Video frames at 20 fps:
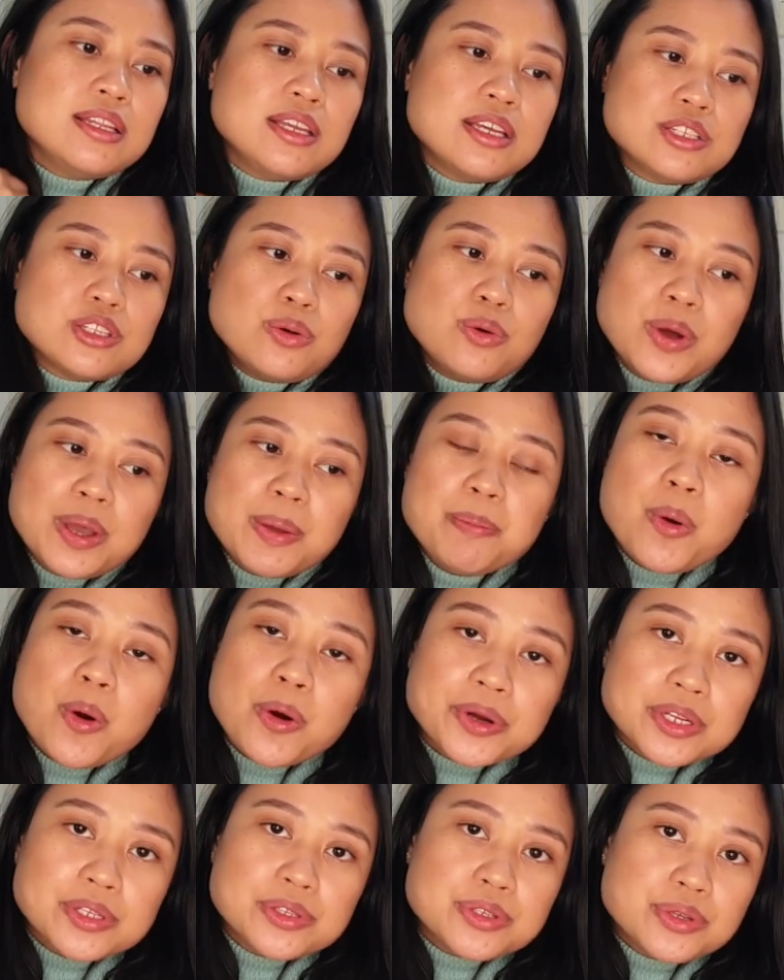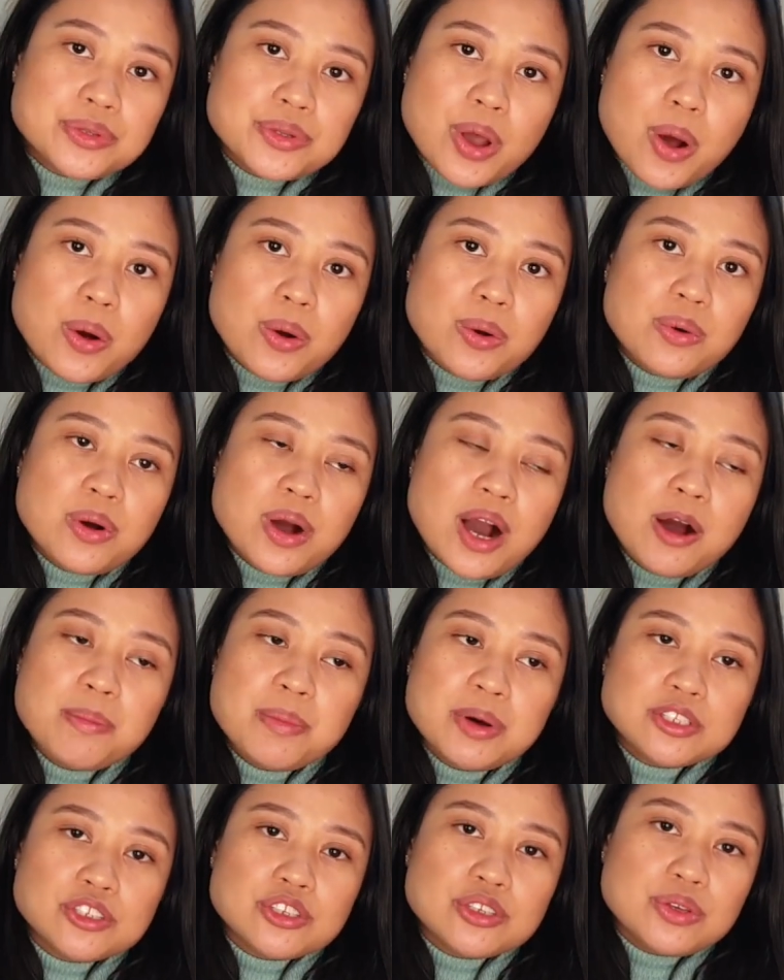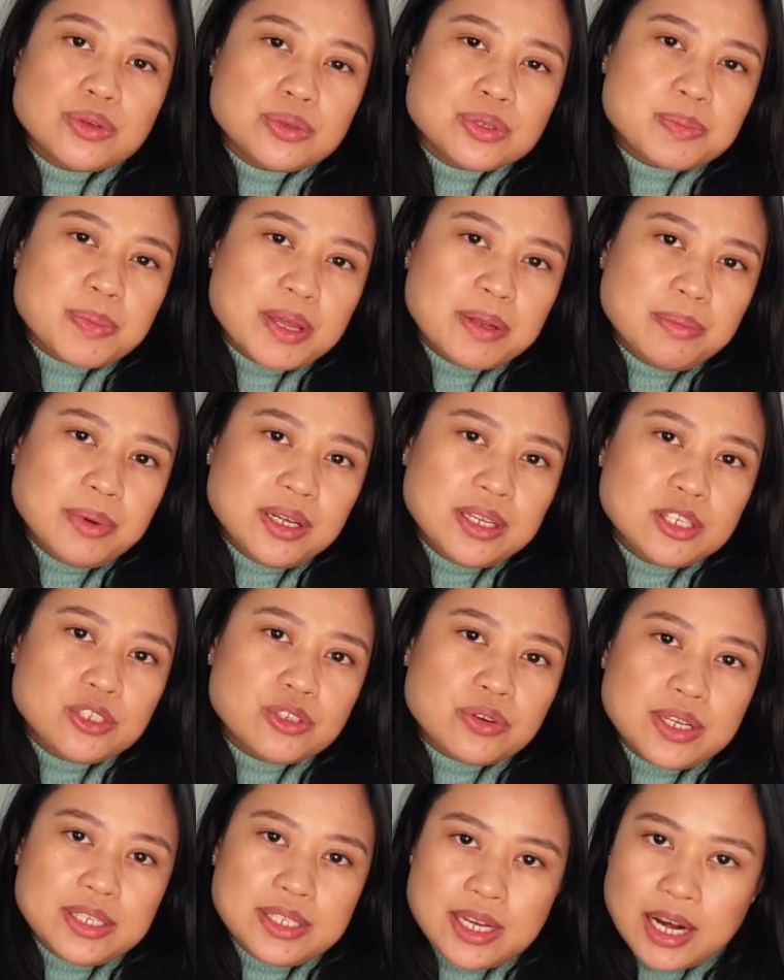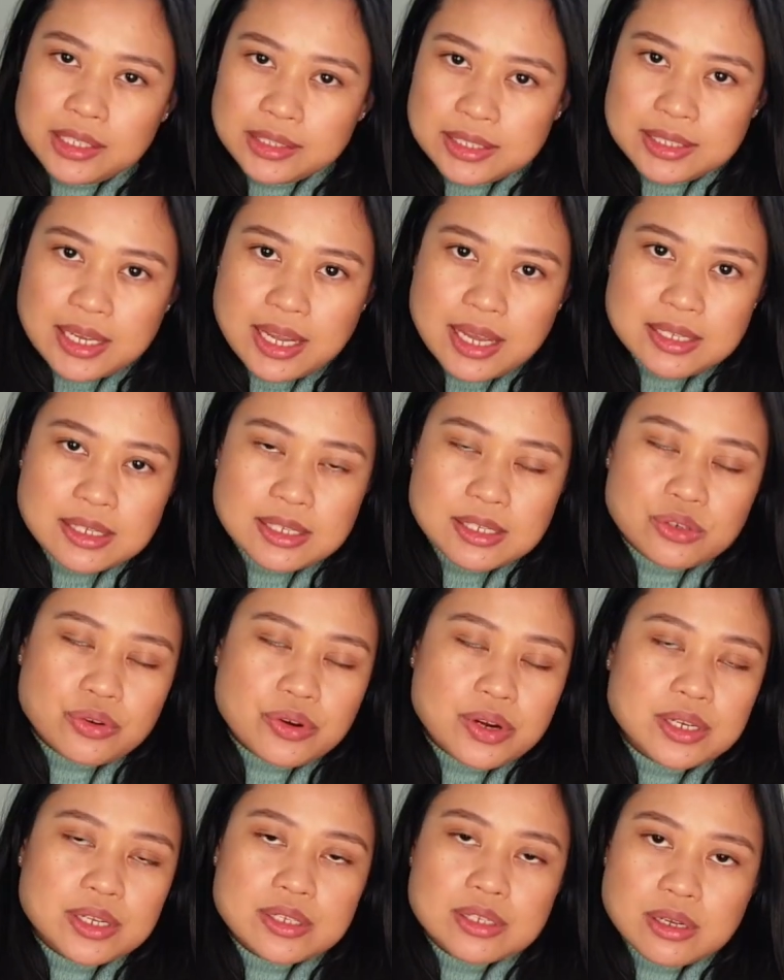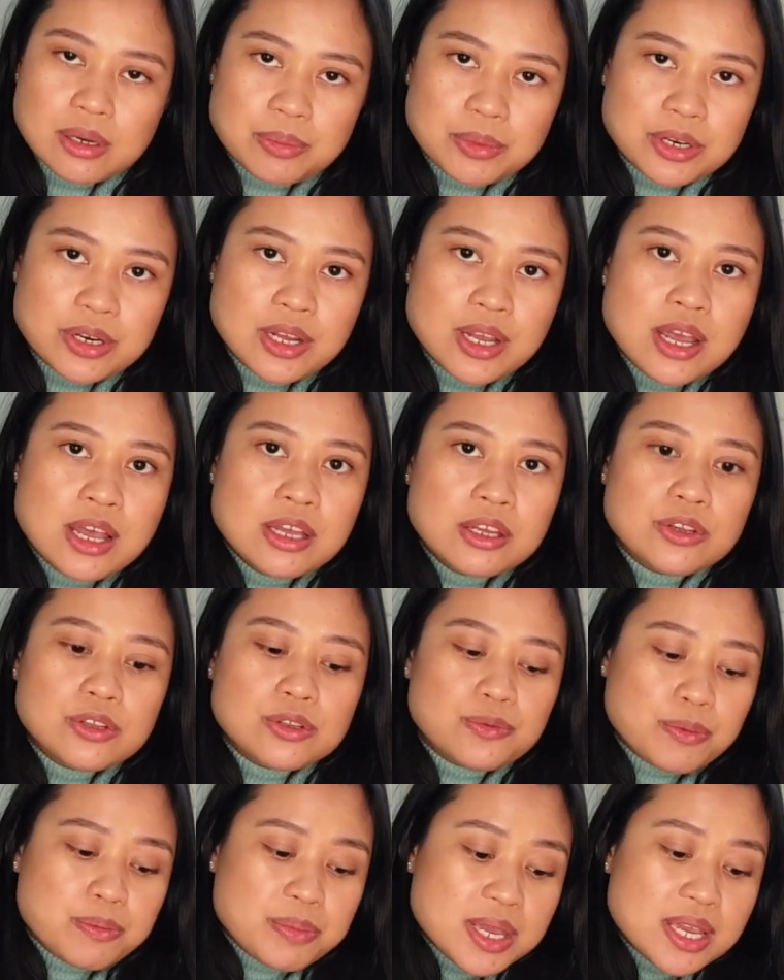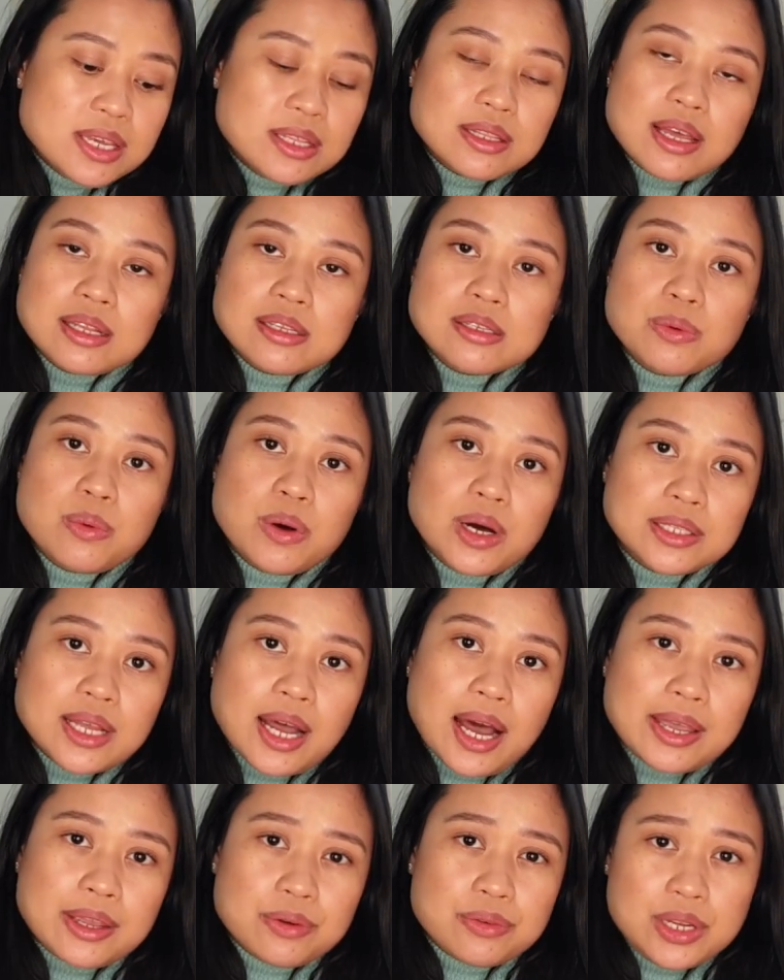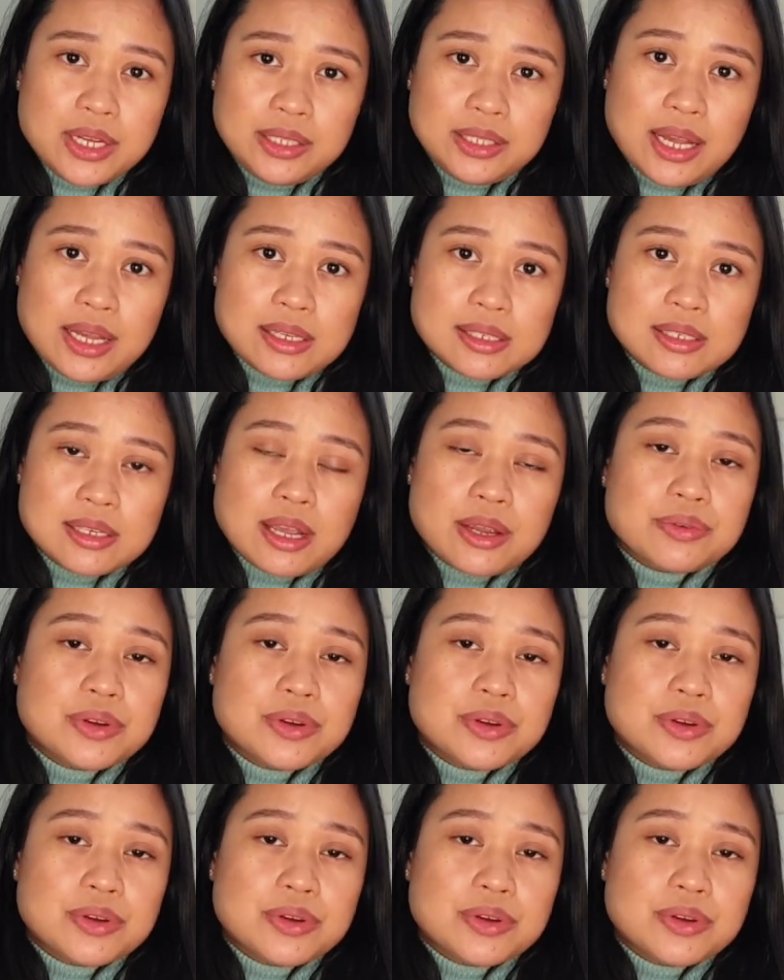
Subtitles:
it is important to know how much you spend money during the holidays, during the summer, because for me that's what I realized.